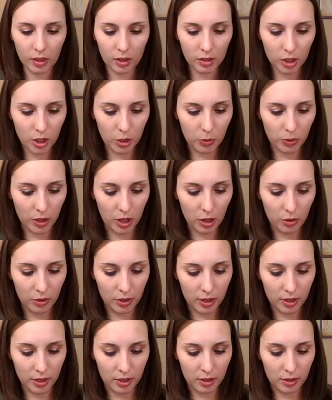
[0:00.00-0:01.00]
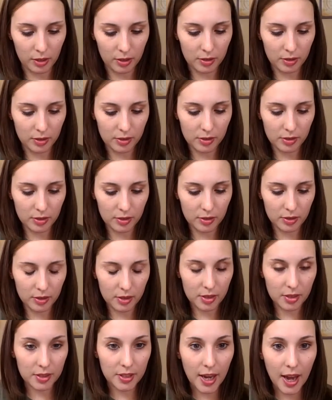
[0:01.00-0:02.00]
you would go to
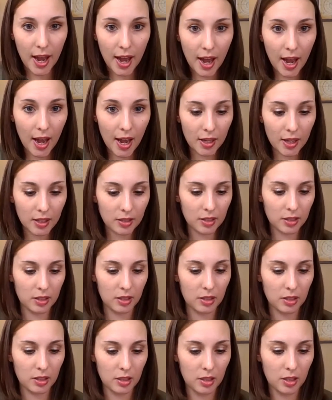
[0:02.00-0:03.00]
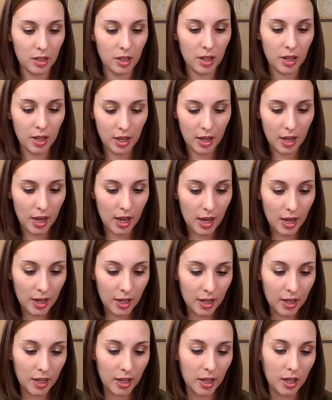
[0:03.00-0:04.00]
Stat,
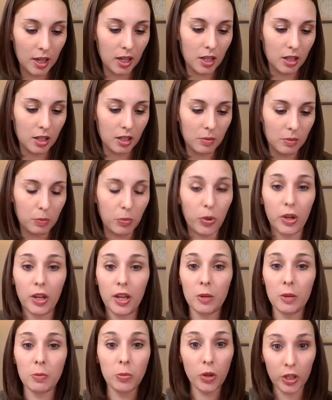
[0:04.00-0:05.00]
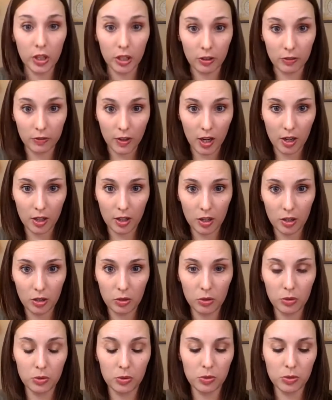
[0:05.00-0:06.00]
Edit, input your
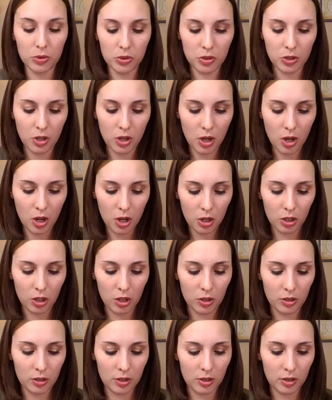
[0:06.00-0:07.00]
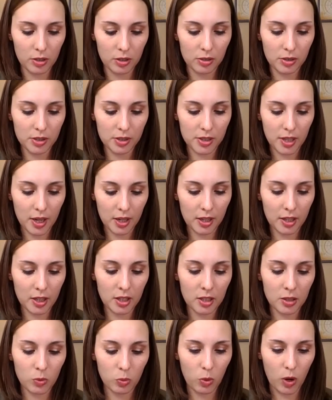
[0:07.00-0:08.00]
values, go to
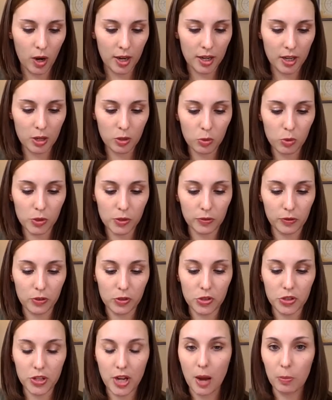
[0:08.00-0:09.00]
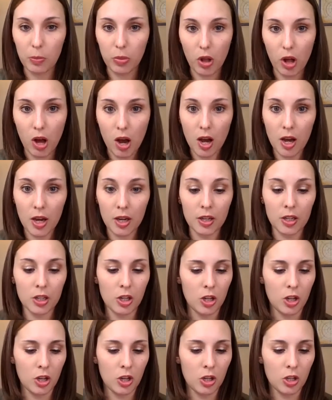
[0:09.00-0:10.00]
second Y equals for stat plot,
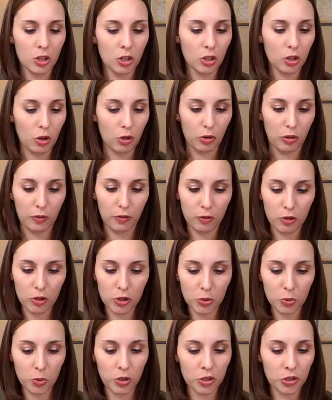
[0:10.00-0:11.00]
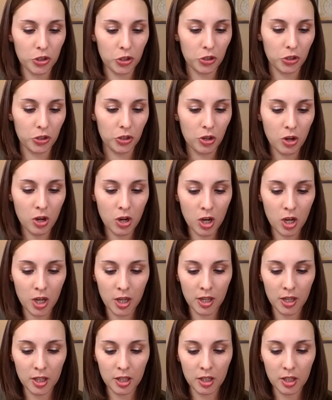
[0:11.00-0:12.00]
go to the first one, turn it
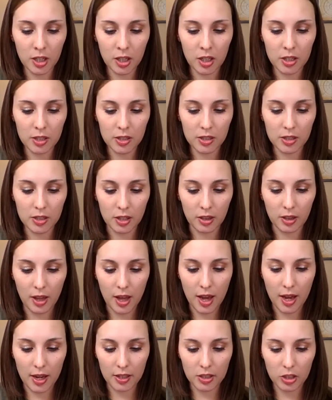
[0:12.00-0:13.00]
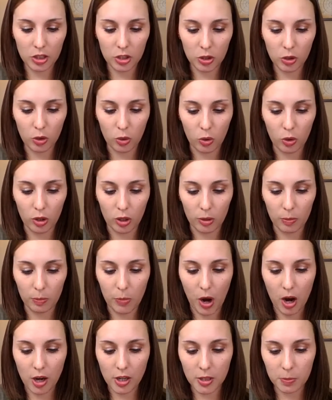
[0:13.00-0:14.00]
on, select your
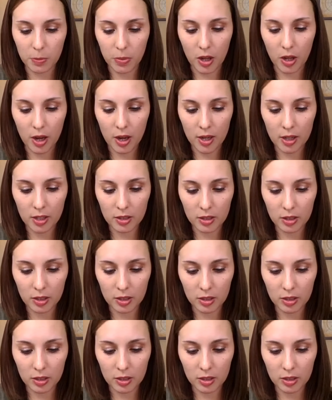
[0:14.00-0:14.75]
box plot,